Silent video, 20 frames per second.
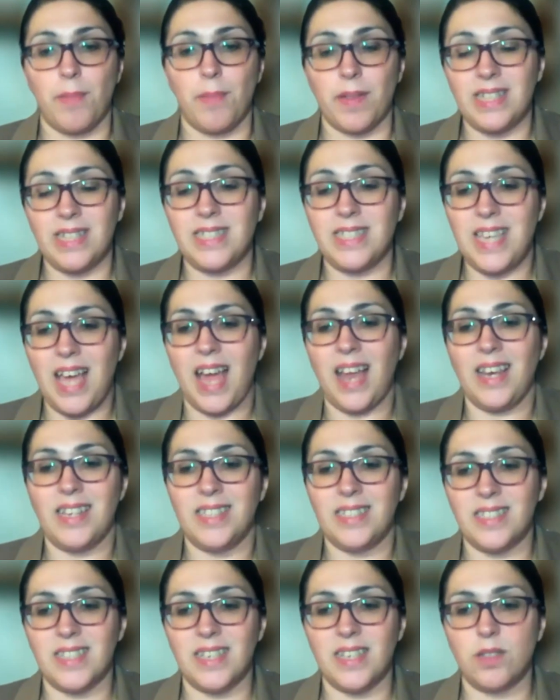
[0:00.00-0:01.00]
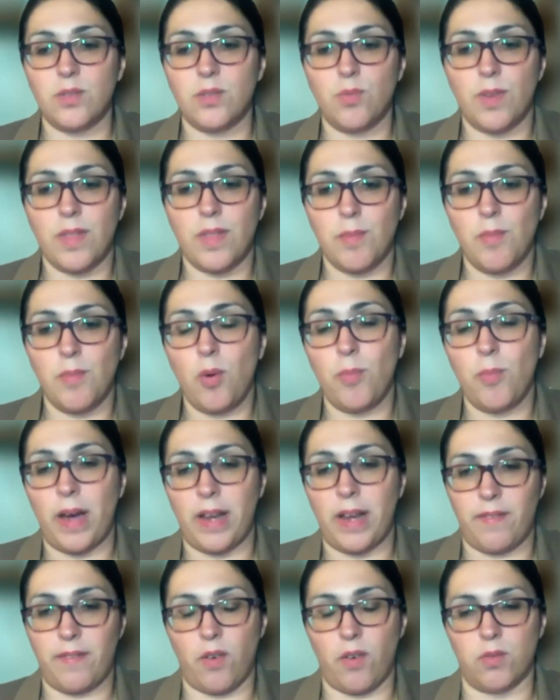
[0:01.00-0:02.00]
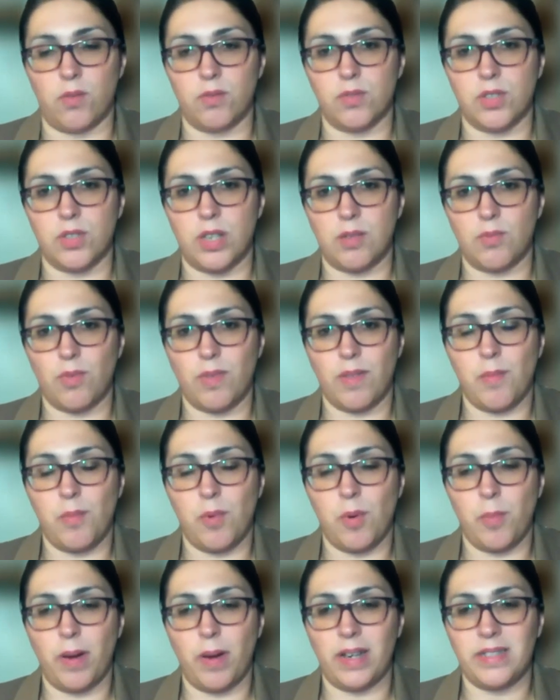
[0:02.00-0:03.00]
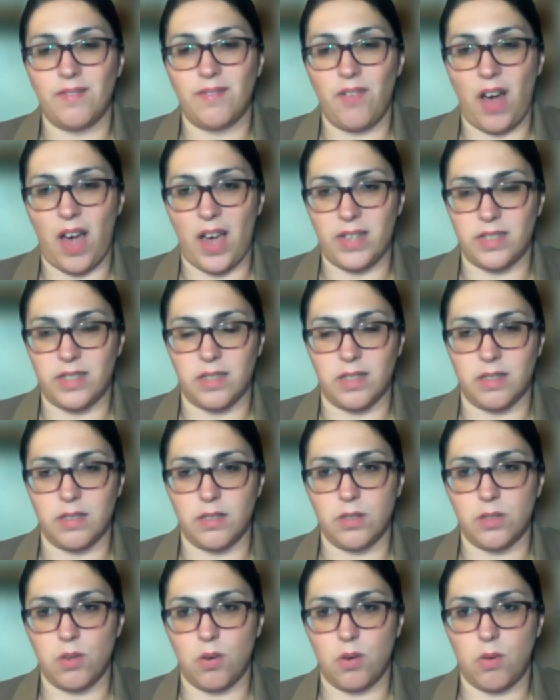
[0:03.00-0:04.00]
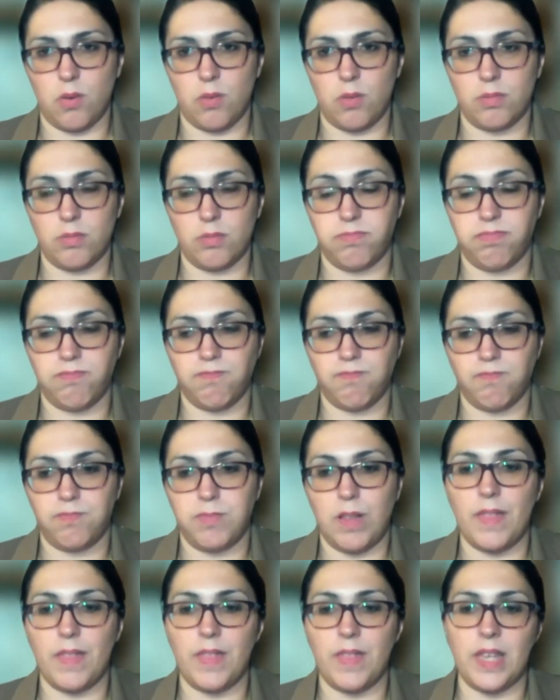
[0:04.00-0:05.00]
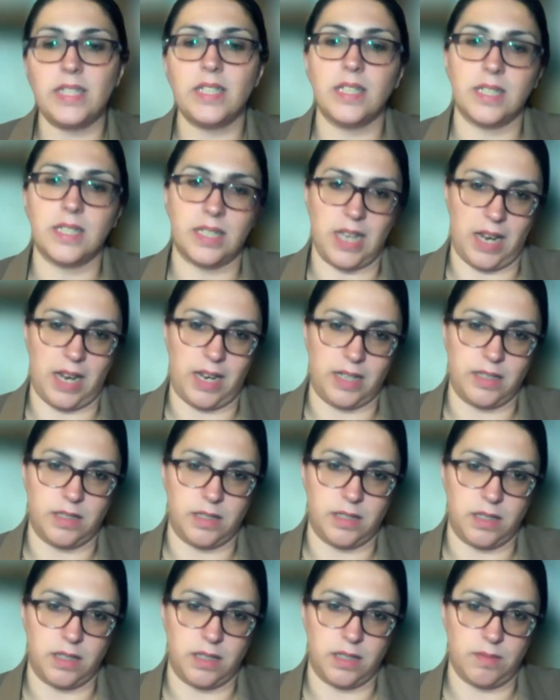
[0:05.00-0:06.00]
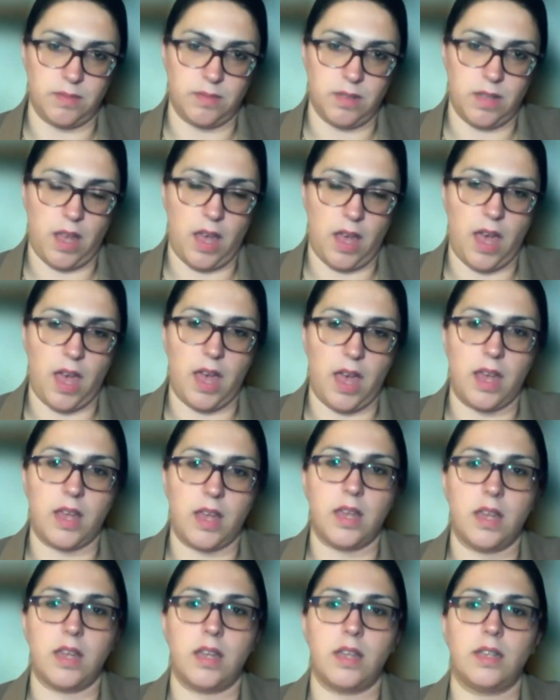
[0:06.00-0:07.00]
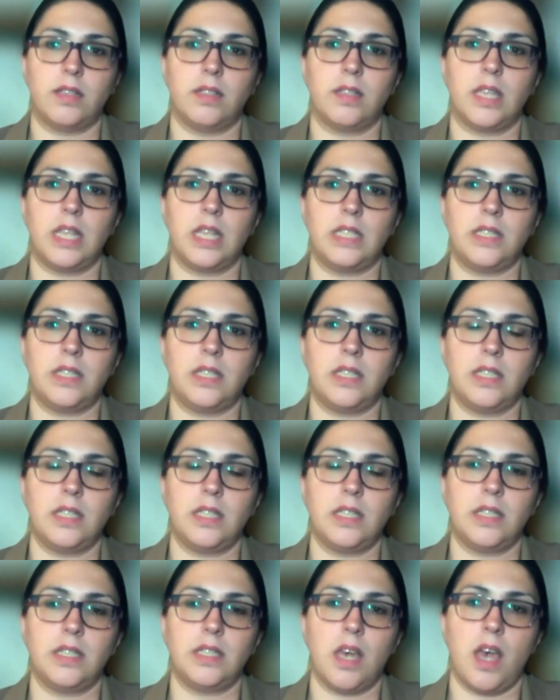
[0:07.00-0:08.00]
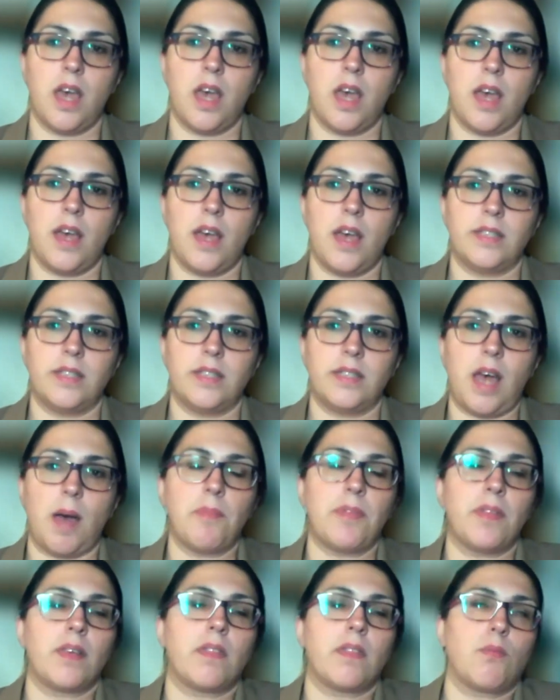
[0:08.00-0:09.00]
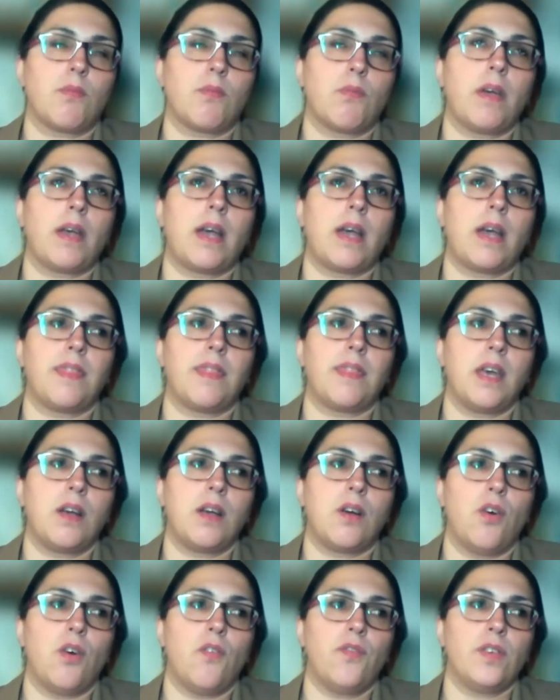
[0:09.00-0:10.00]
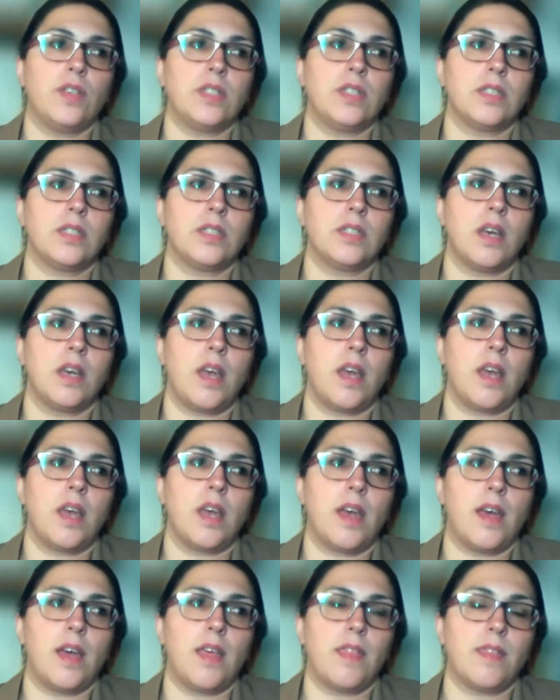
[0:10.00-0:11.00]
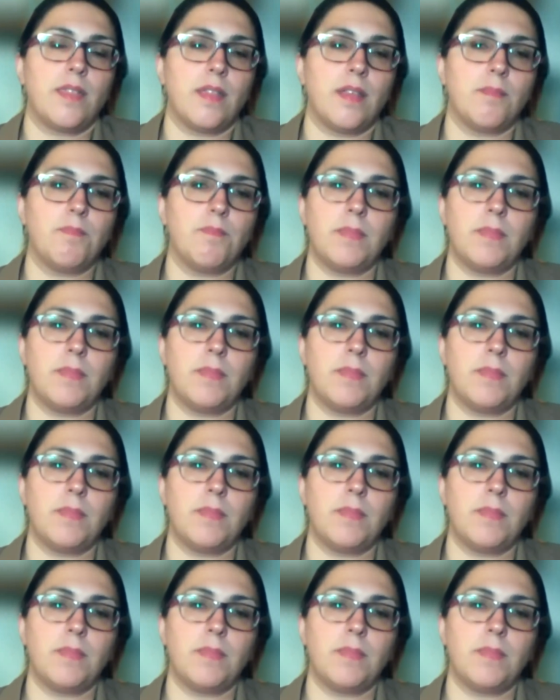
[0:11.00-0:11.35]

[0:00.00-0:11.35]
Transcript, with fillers: but the challenge is with the mobile phones and with the mobile devices. So this is challenging, and this is something that we can think of is uh,